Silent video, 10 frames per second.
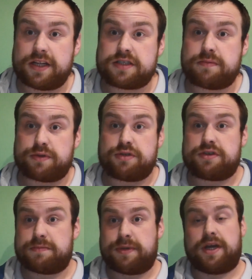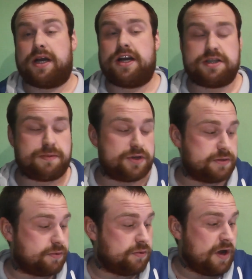it to produce as big a cloud as
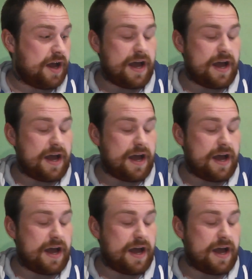possible.